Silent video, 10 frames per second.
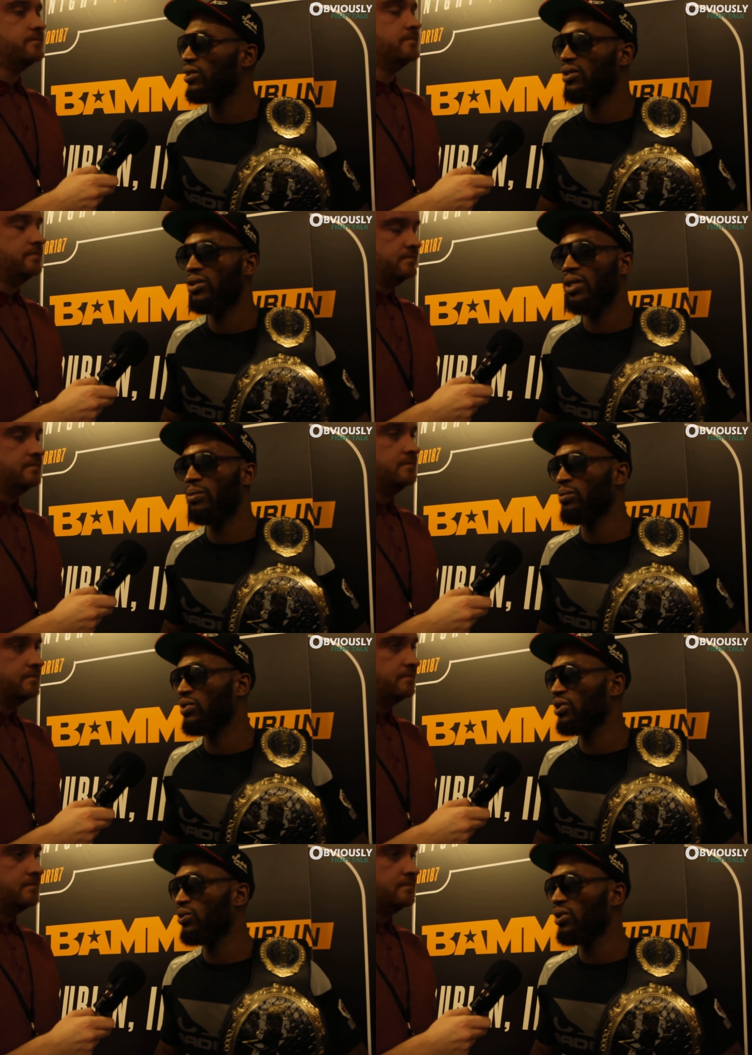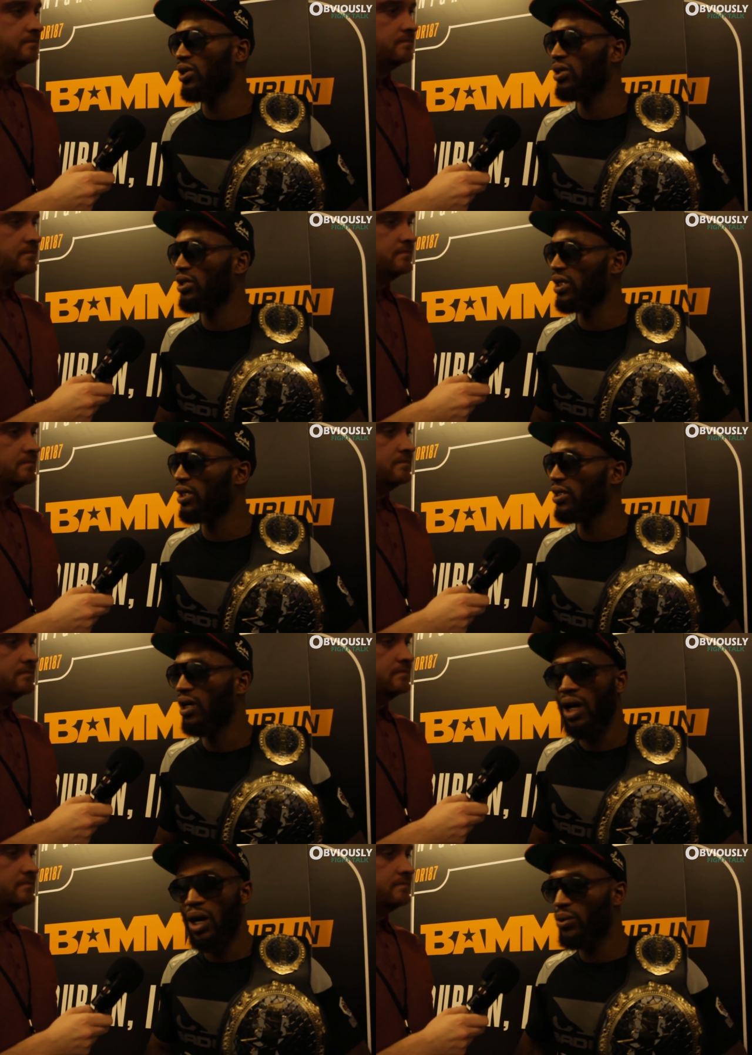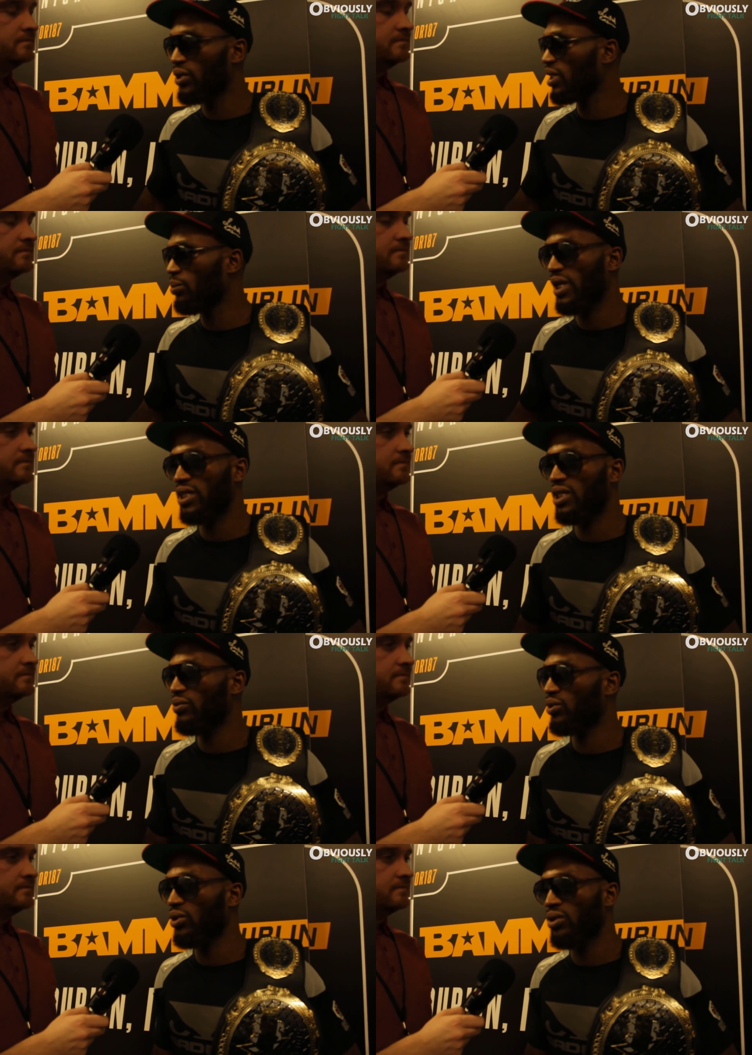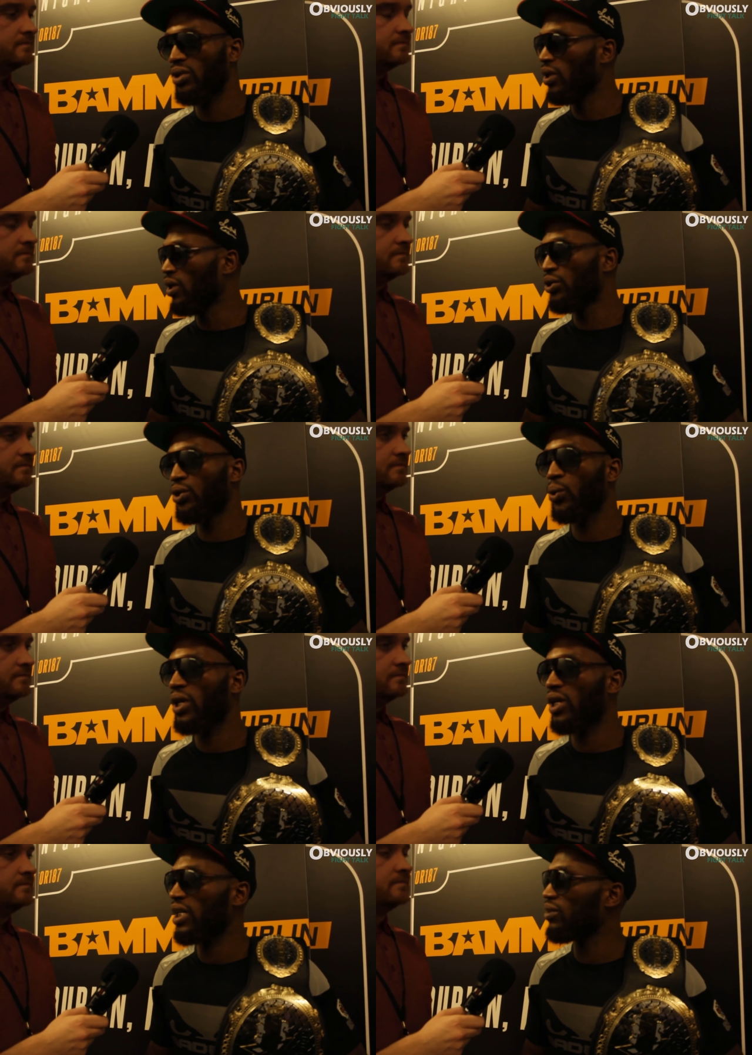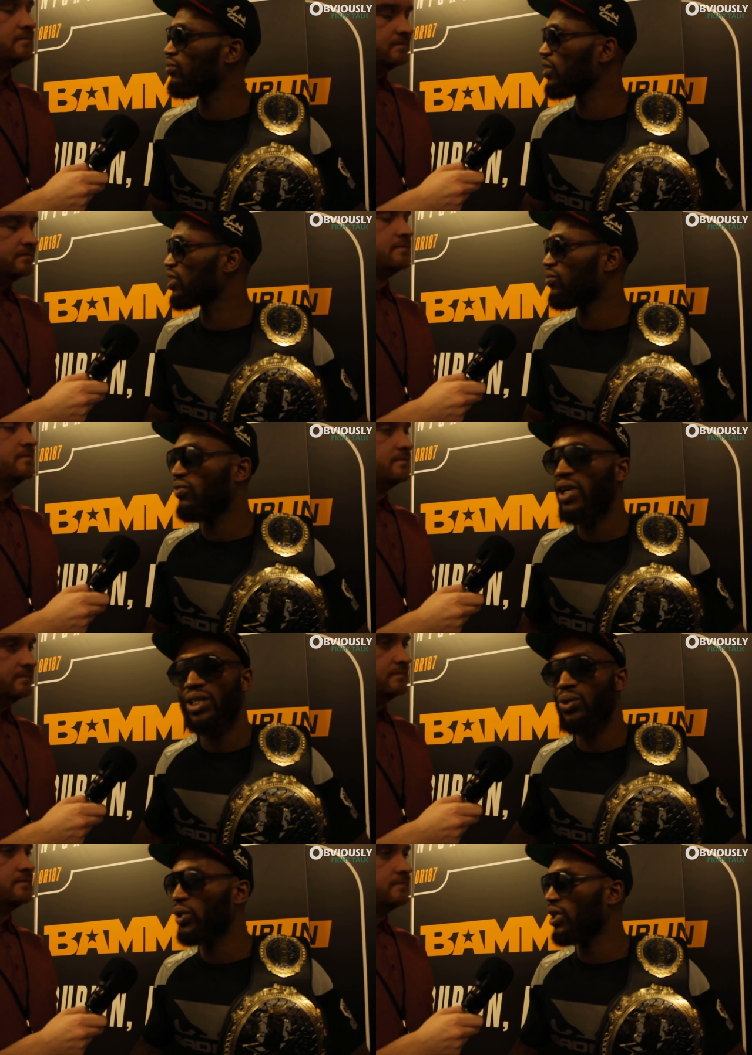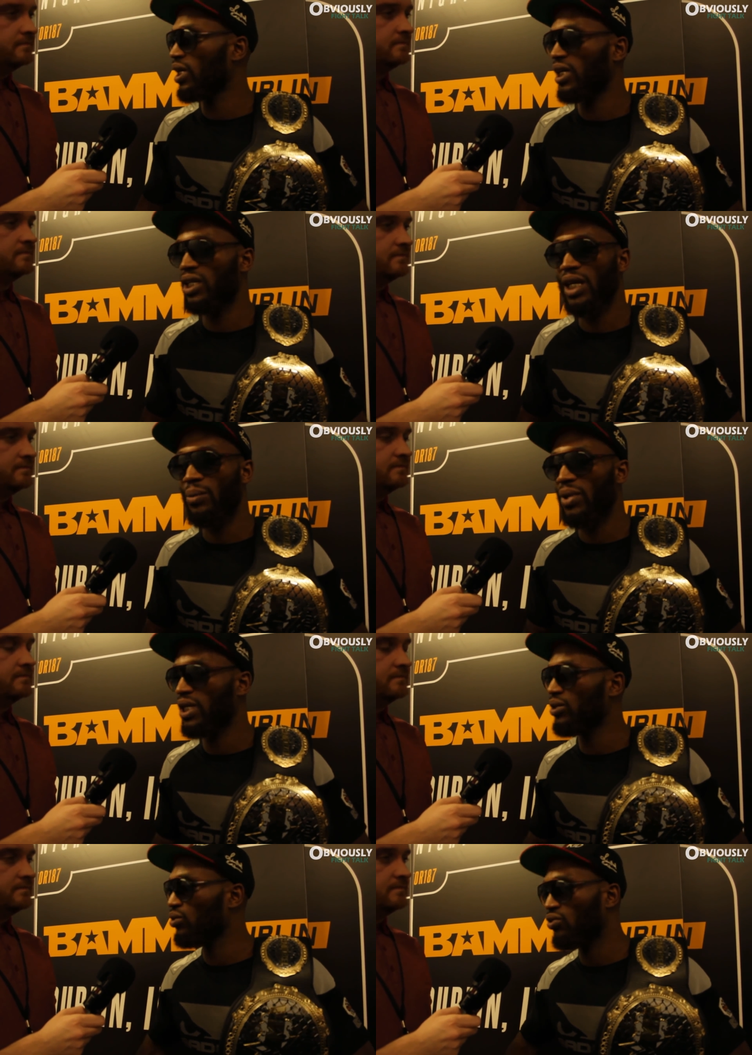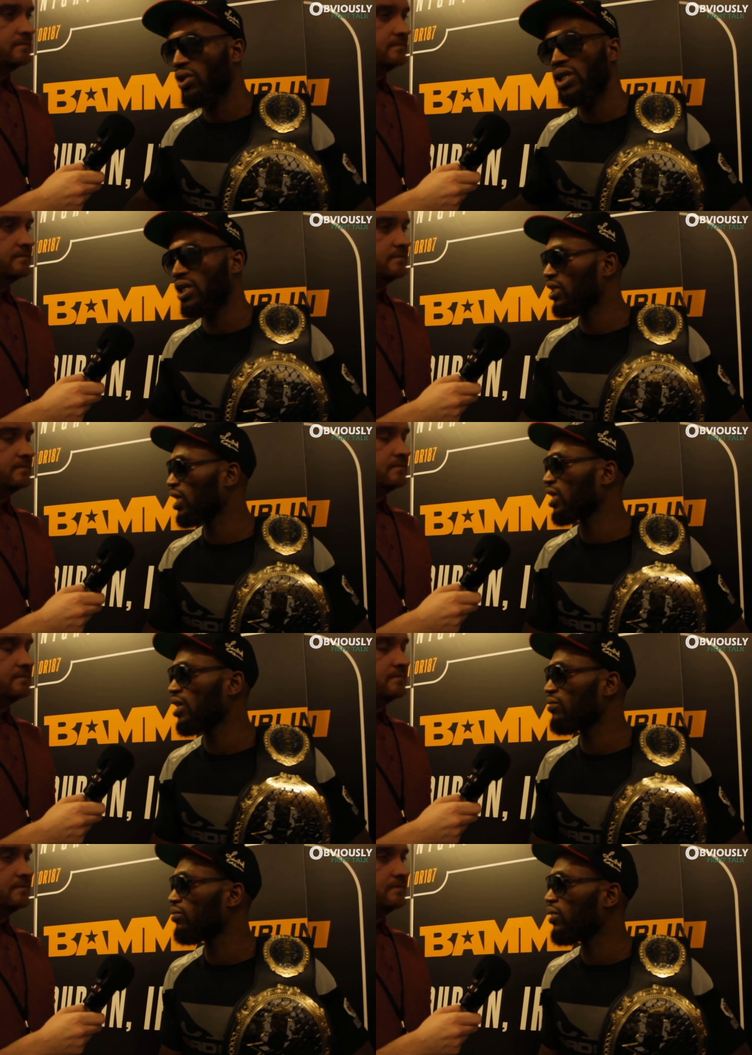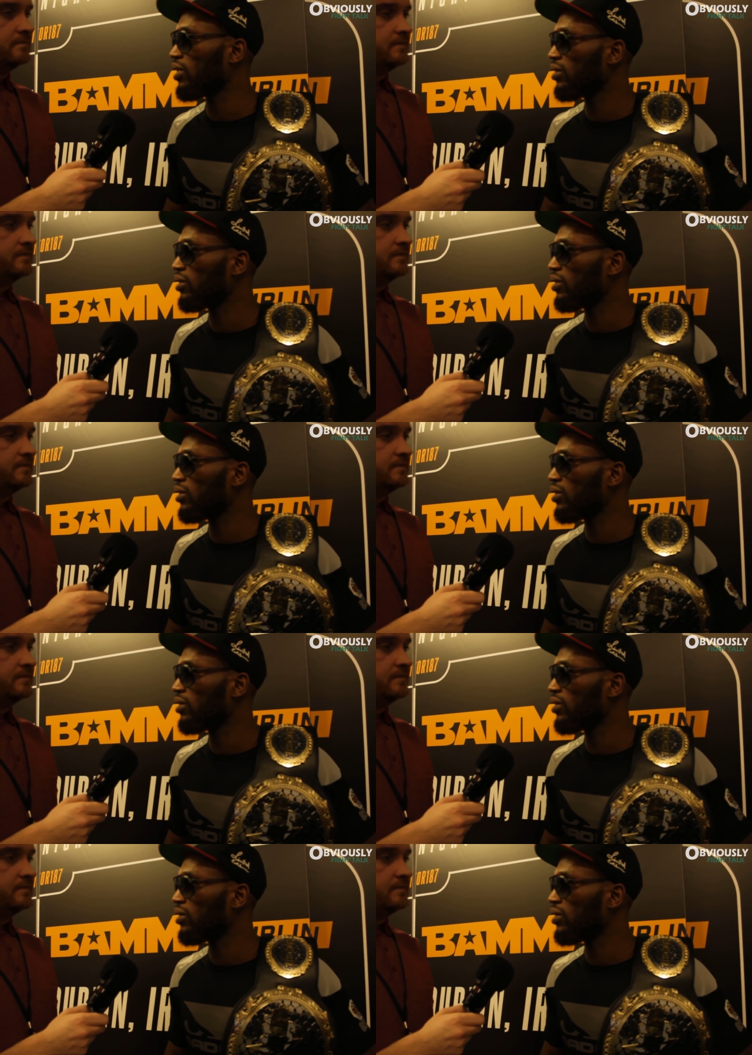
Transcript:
Speaker 1: You know, I'm, I'm, still young and I want to keep active. So the quicker I can finish the fight, the quicker I can get back into training and take another fight.